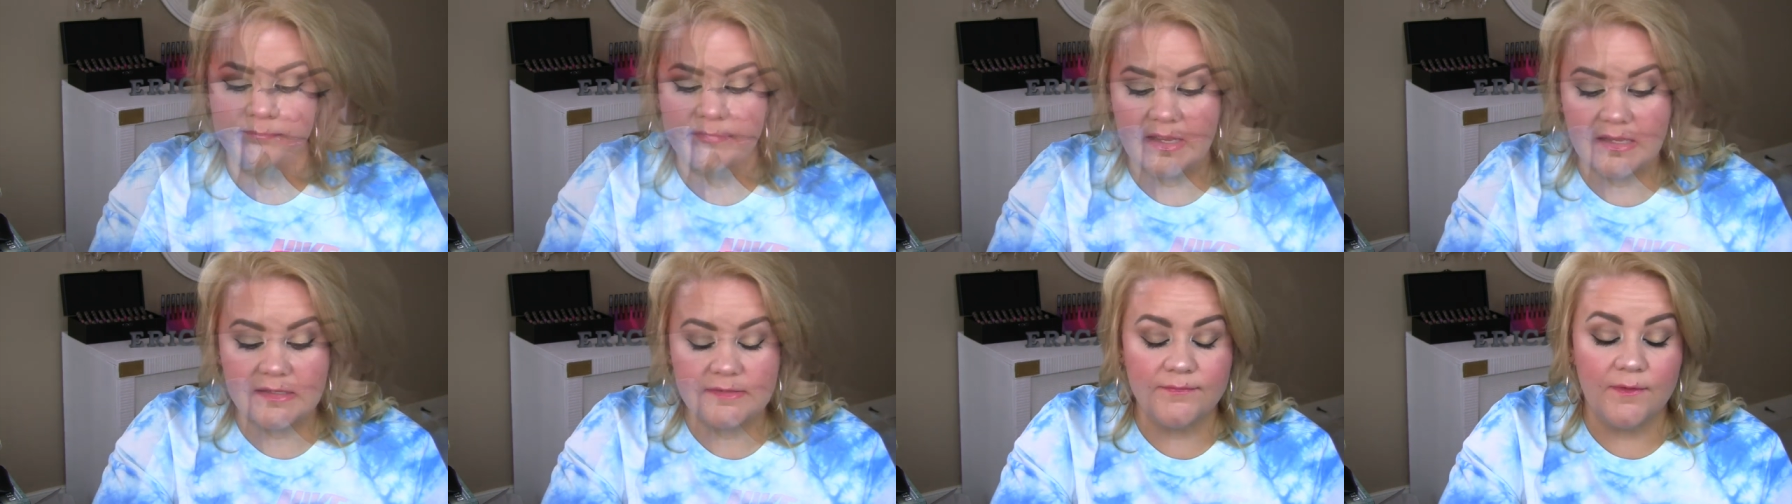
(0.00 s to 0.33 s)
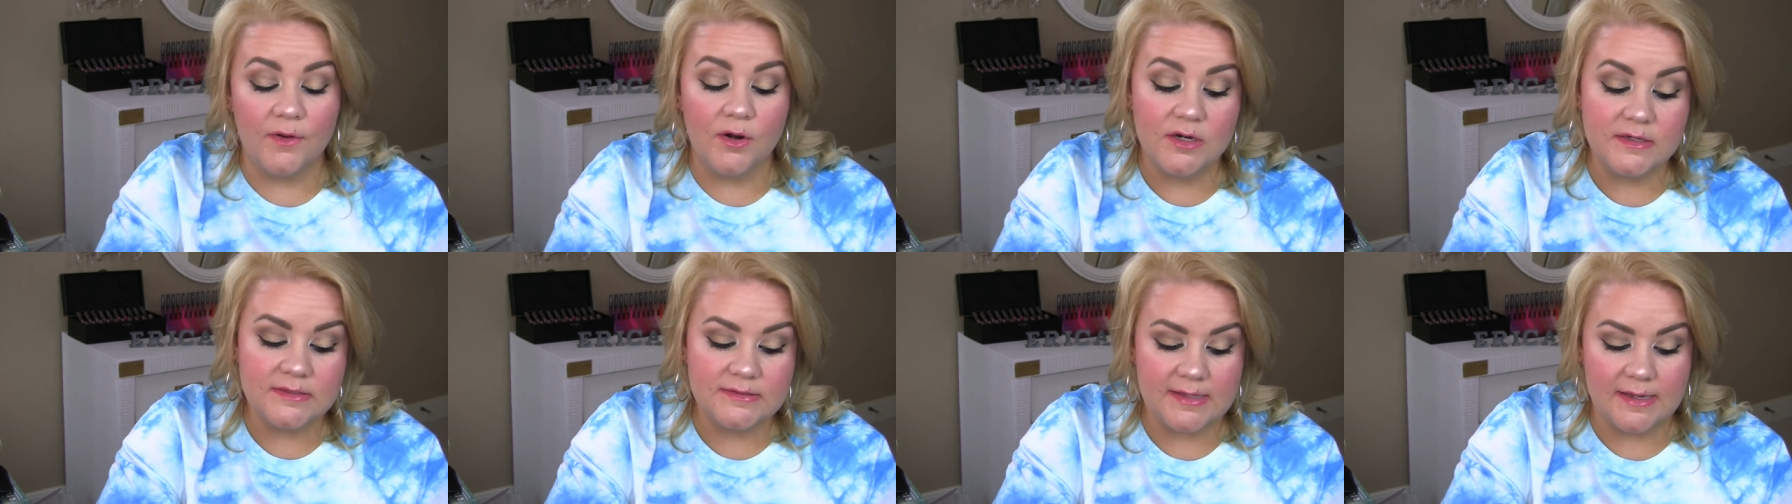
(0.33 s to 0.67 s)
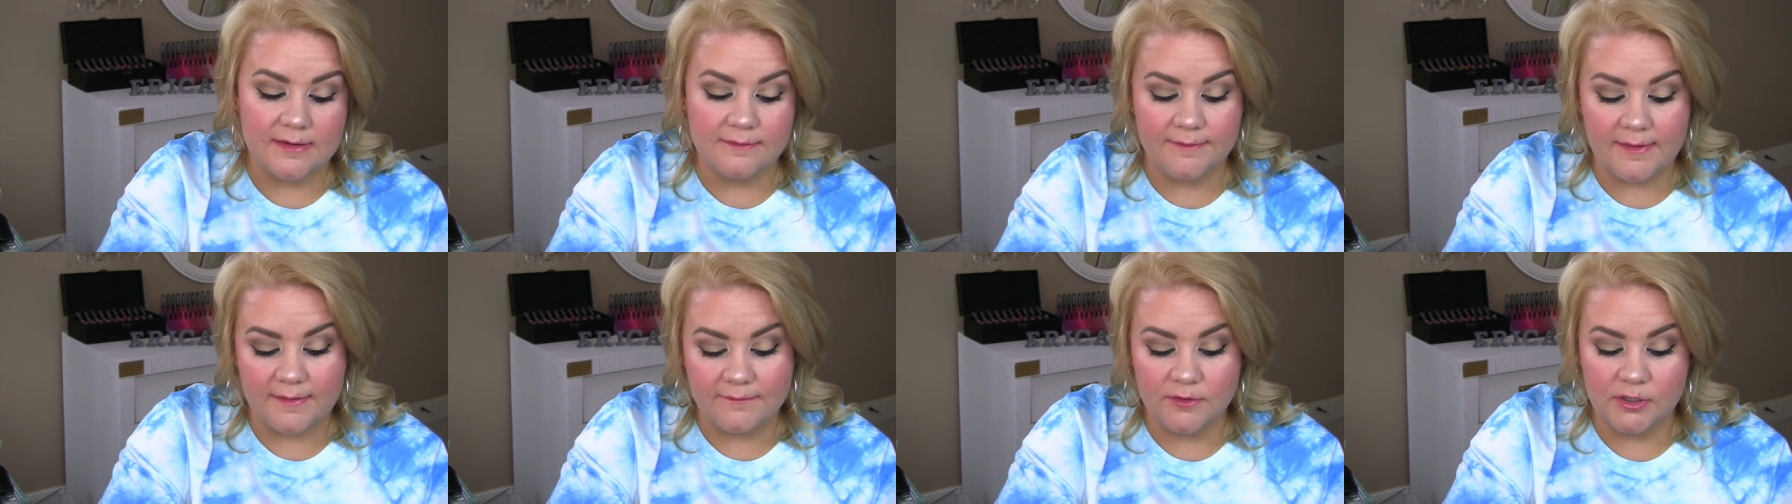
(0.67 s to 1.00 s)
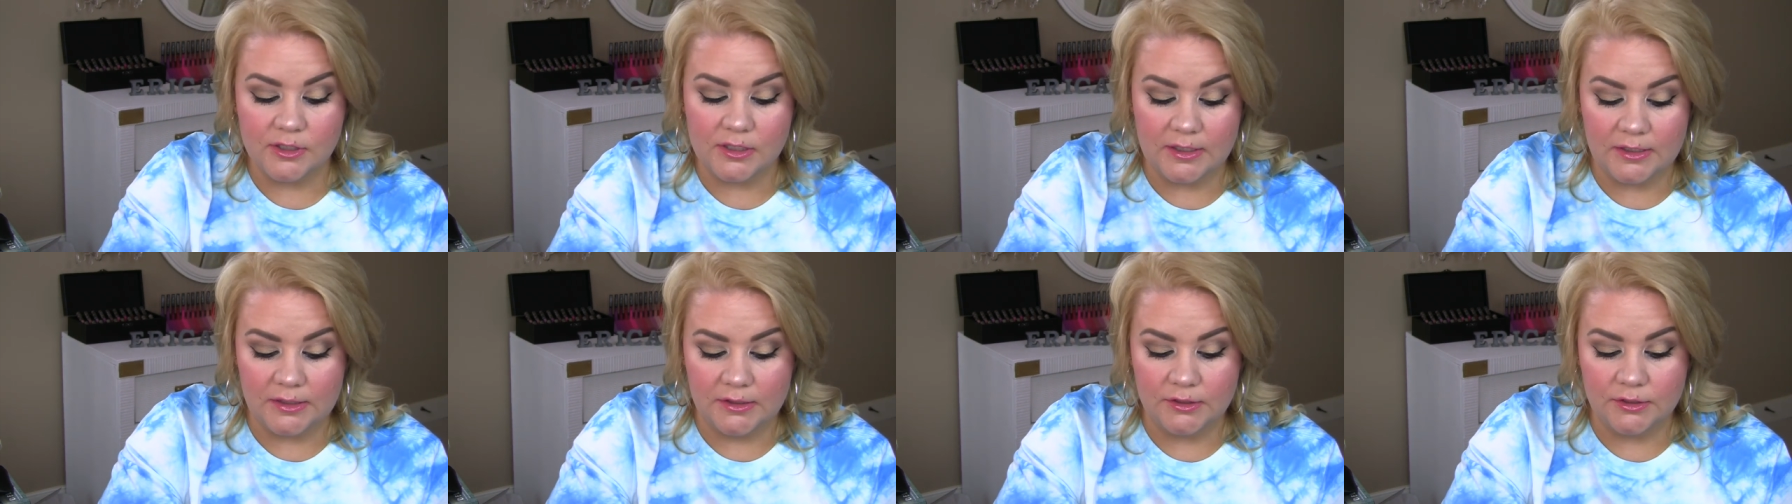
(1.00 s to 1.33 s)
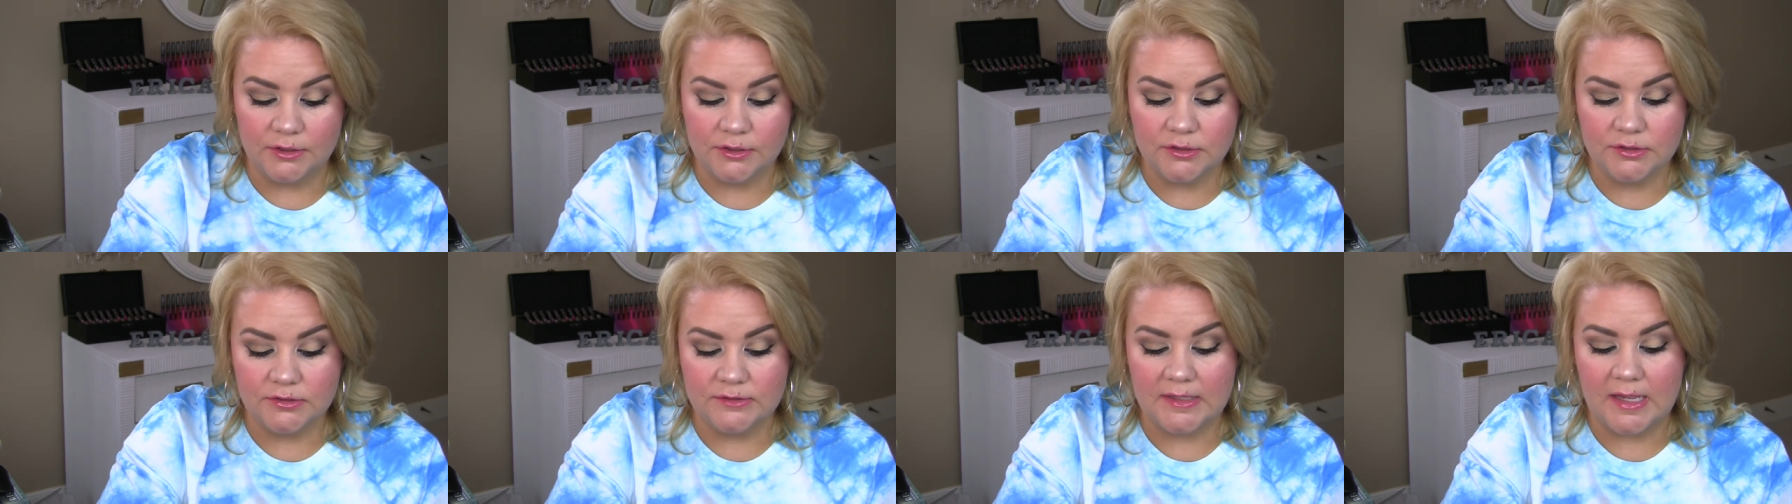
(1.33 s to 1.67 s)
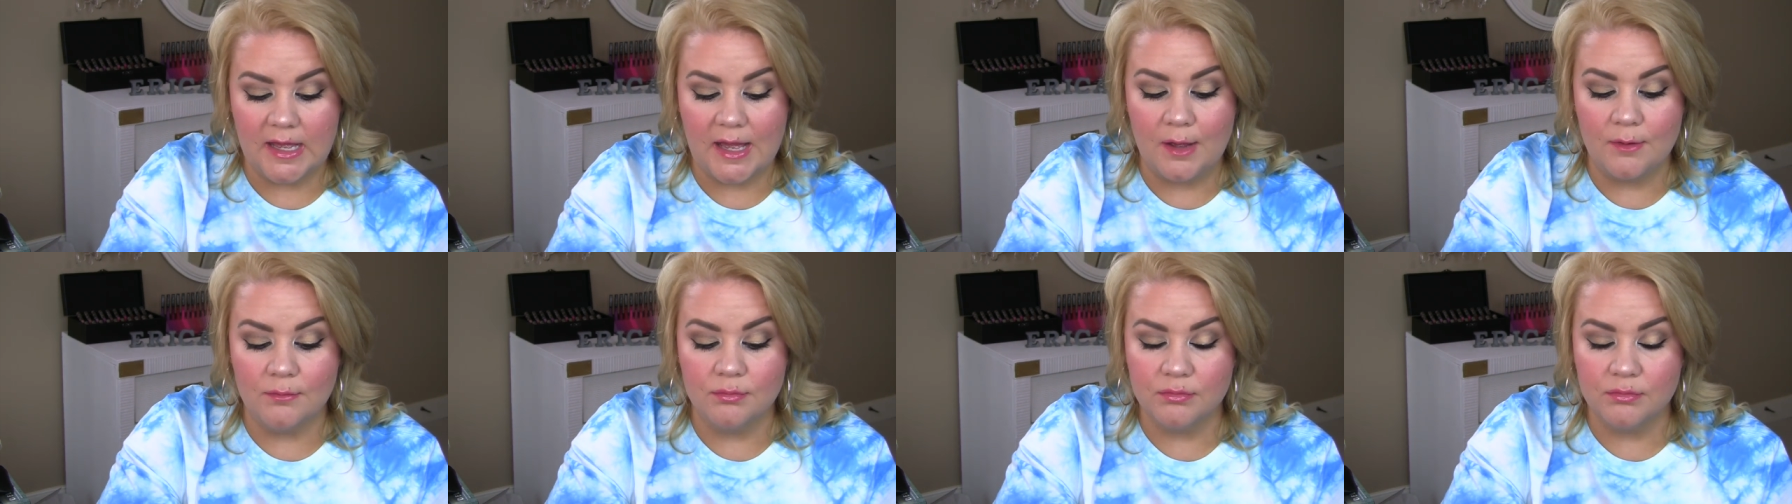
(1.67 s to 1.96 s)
As far as like favorite colors, I